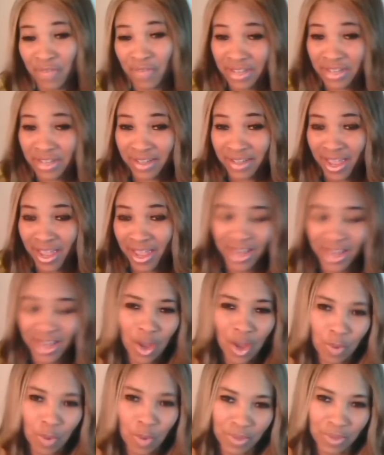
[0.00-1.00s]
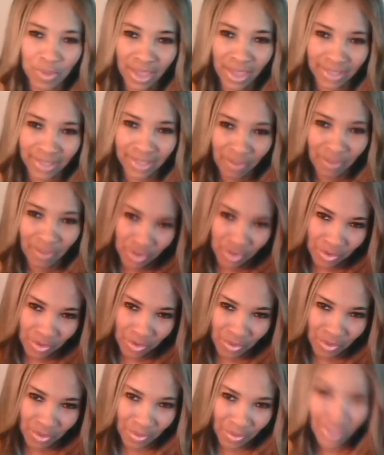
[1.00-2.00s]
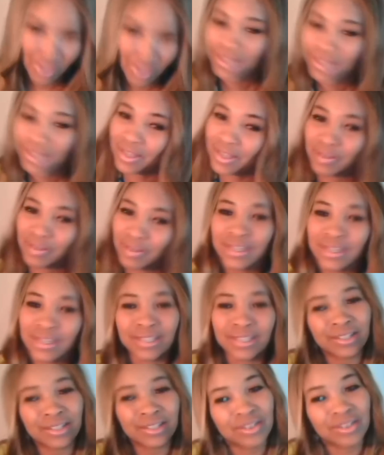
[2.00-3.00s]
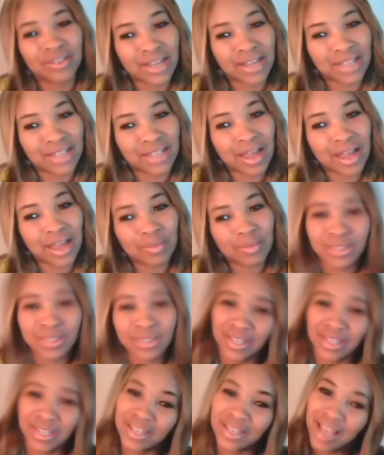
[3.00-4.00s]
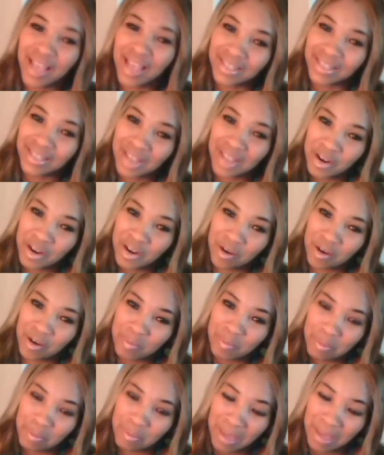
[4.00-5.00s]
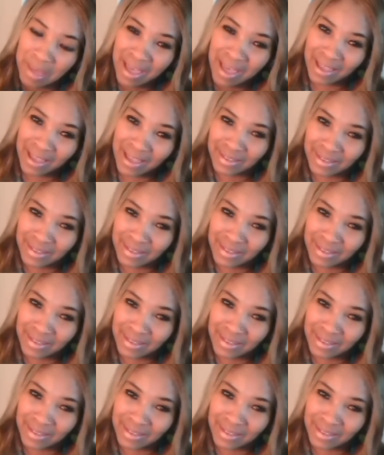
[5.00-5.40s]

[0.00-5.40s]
today, and I hope you guys have too. So, until next time, see you guys later. Bye-bye.